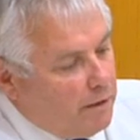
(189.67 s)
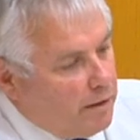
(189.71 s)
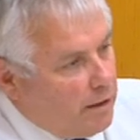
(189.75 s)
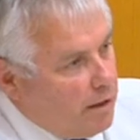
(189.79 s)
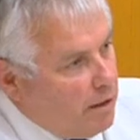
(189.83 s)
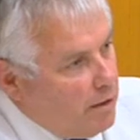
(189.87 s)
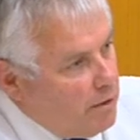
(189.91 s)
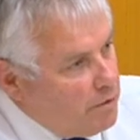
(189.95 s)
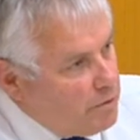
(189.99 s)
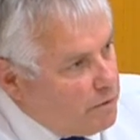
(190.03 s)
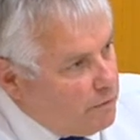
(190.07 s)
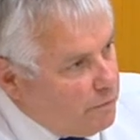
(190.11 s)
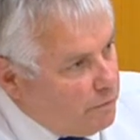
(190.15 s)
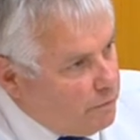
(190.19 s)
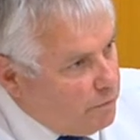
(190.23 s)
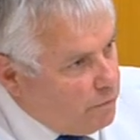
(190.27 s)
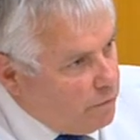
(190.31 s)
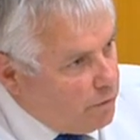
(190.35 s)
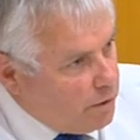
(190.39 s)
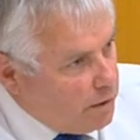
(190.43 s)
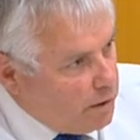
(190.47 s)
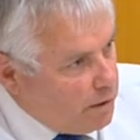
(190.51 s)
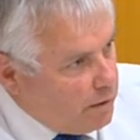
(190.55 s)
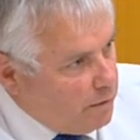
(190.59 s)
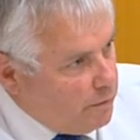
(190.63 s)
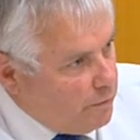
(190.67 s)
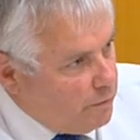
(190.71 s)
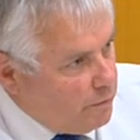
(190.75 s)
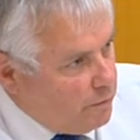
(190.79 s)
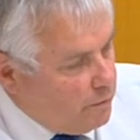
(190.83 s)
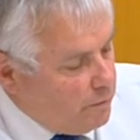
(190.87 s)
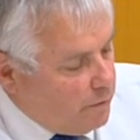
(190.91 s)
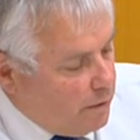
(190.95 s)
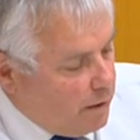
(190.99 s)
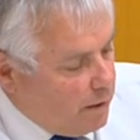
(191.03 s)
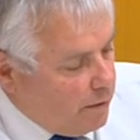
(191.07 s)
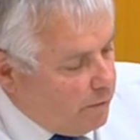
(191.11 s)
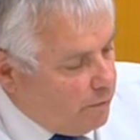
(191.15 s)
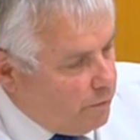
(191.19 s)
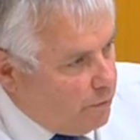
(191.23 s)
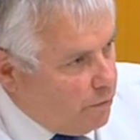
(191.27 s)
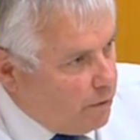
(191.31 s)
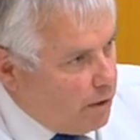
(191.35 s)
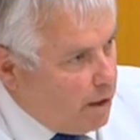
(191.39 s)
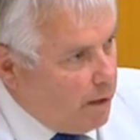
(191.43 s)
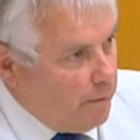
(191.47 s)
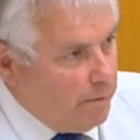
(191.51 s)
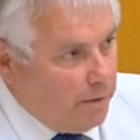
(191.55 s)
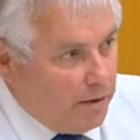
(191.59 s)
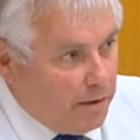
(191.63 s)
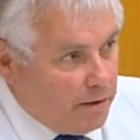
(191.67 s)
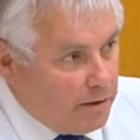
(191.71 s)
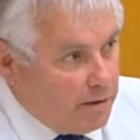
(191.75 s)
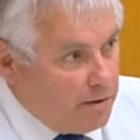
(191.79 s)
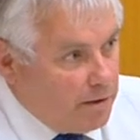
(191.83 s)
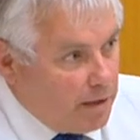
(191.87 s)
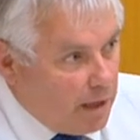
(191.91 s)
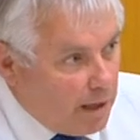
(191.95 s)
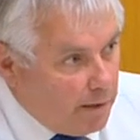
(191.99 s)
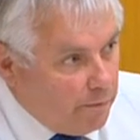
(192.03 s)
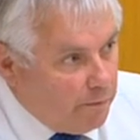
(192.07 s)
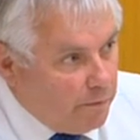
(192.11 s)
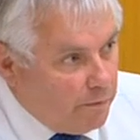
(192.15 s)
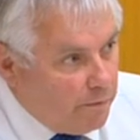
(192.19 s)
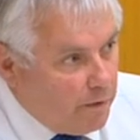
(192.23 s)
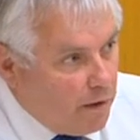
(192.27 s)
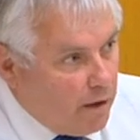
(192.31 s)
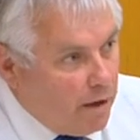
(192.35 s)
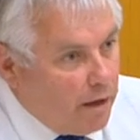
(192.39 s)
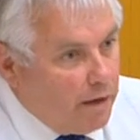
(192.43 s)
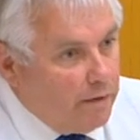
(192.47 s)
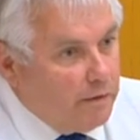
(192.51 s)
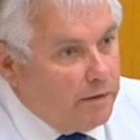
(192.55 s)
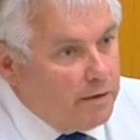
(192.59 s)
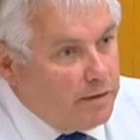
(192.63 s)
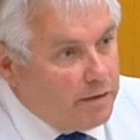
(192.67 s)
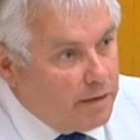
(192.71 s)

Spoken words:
goes and fully open the same flight,